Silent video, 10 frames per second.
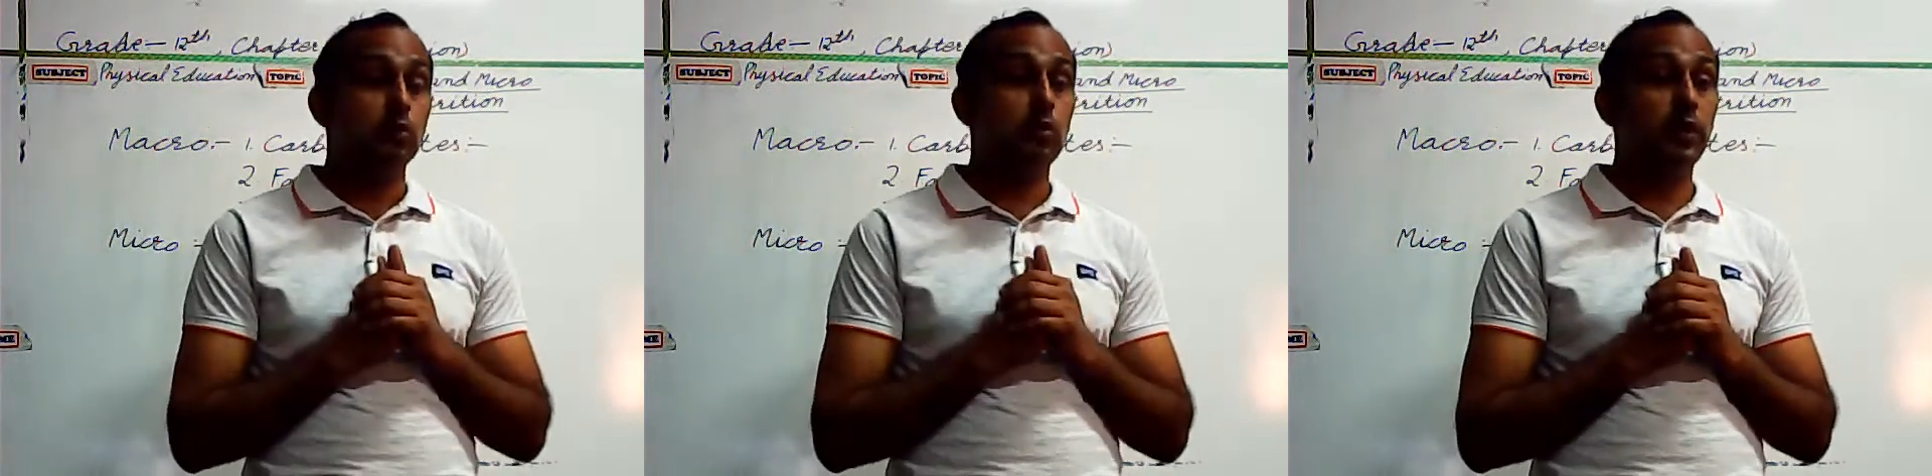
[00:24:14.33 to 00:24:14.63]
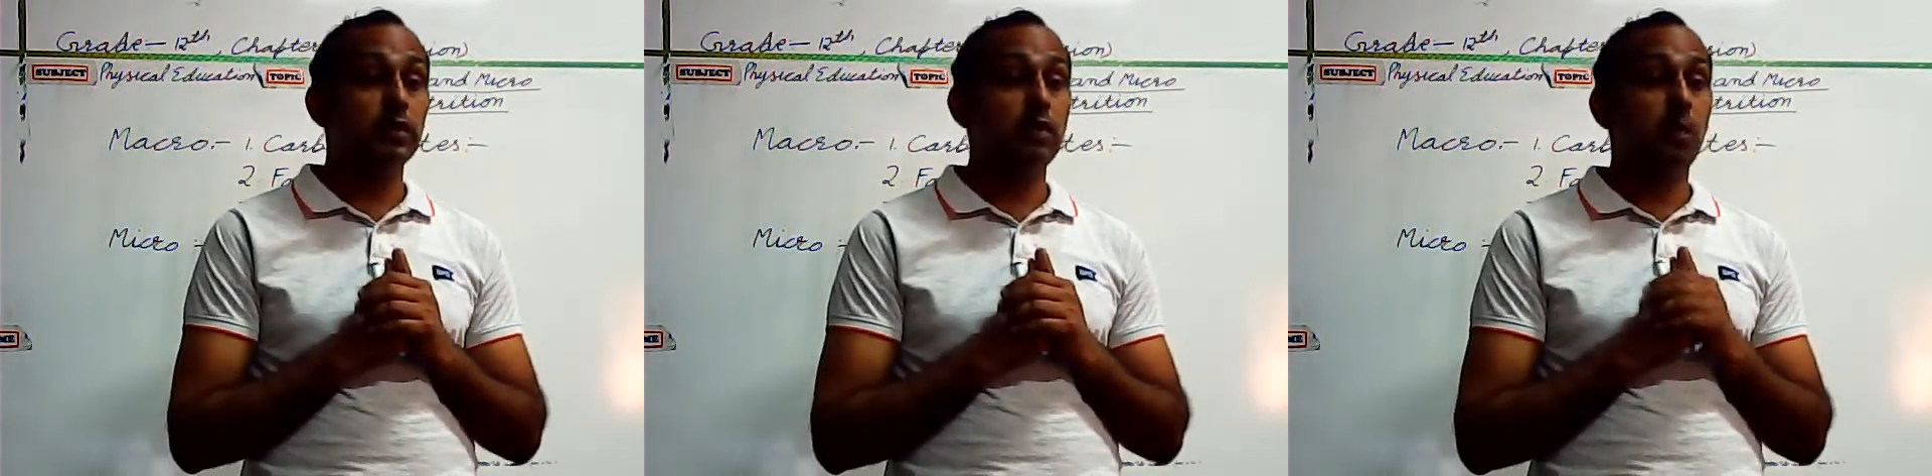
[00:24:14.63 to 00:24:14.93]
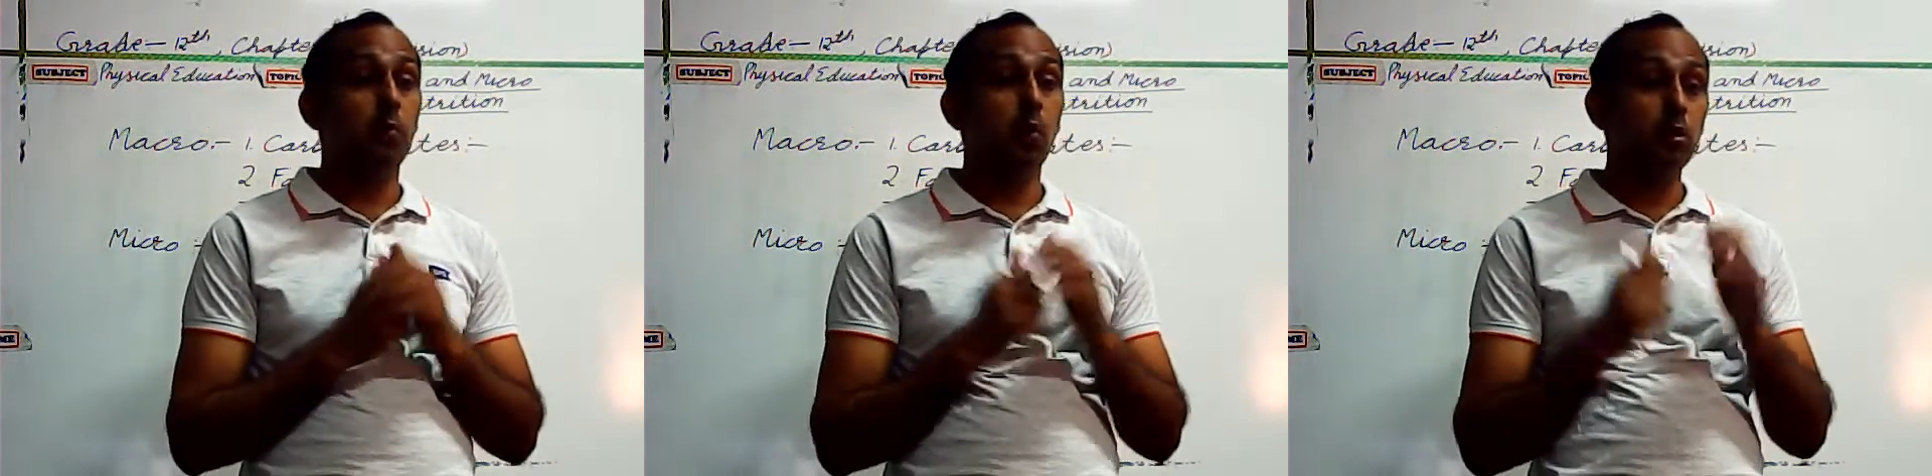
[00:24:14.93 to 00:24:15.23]
So it is the
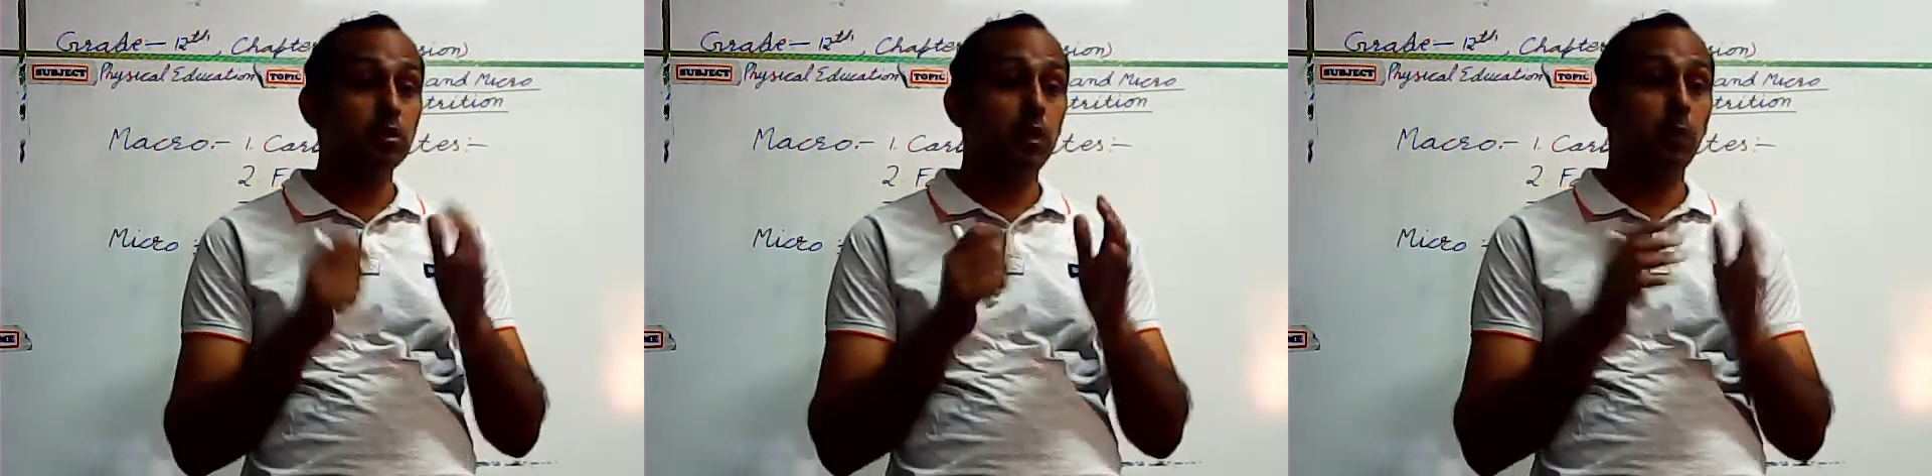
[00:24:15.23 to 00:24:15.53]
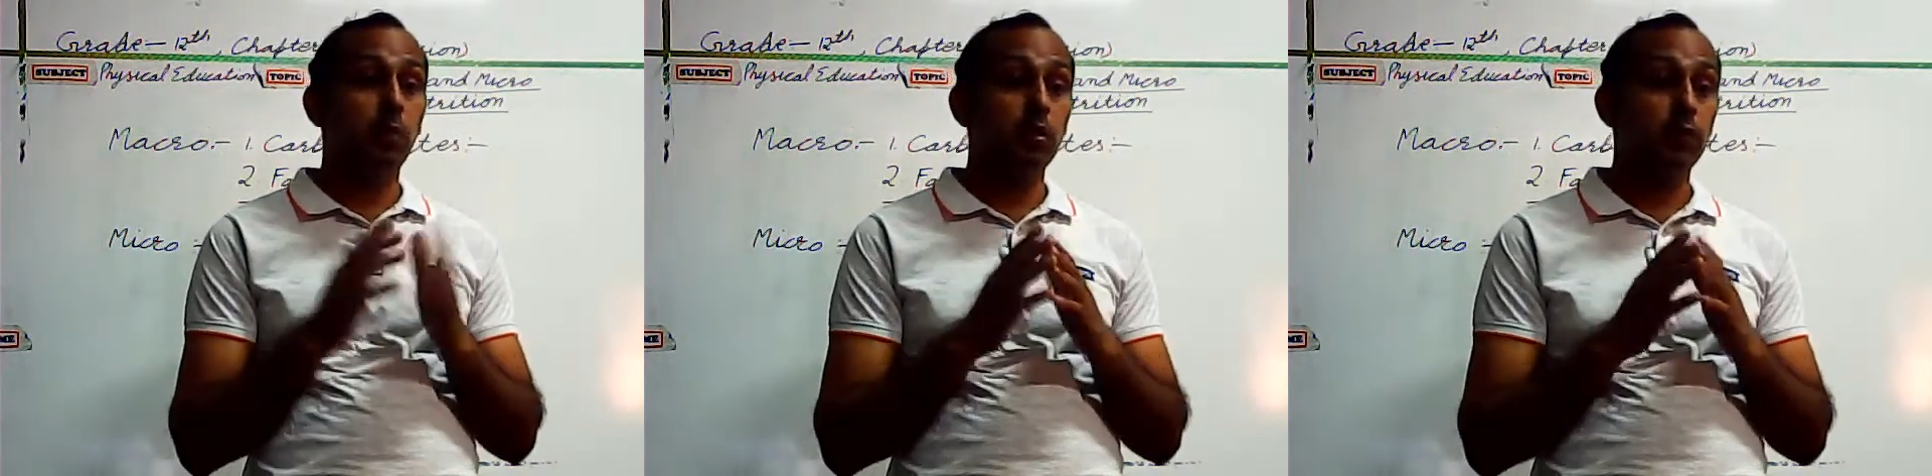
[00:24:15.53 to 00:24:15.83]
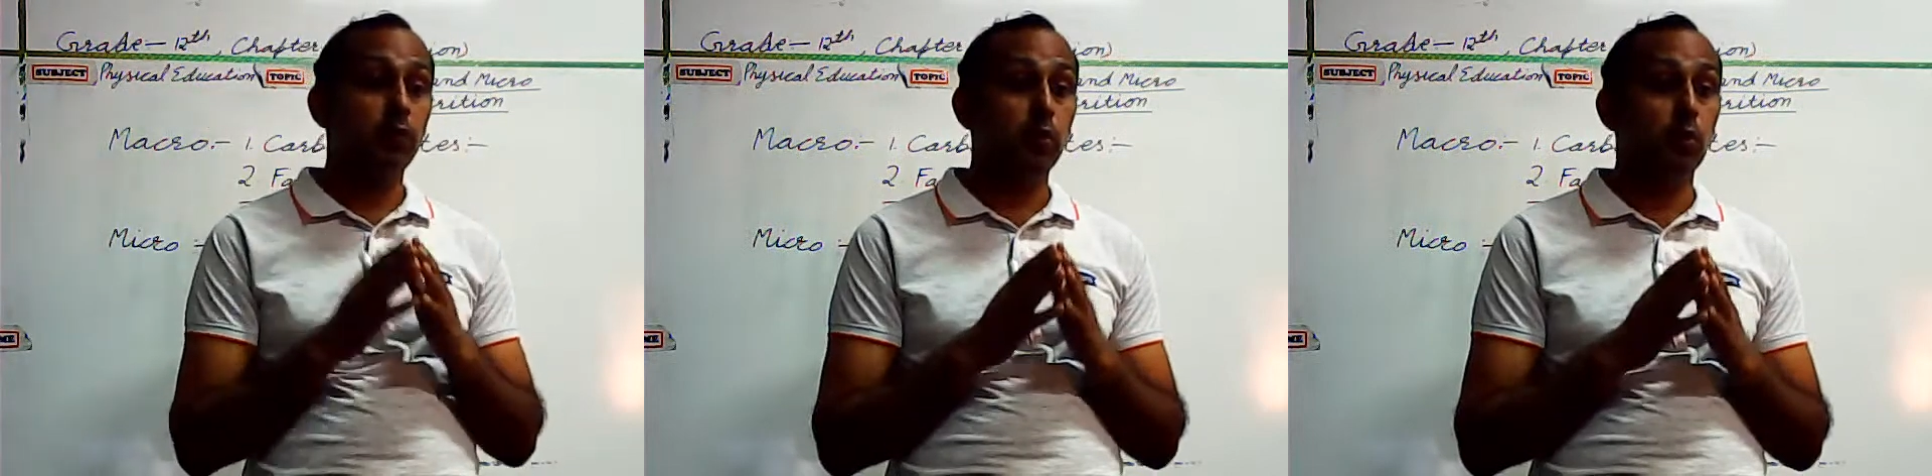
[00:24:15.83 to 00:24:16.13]
most important for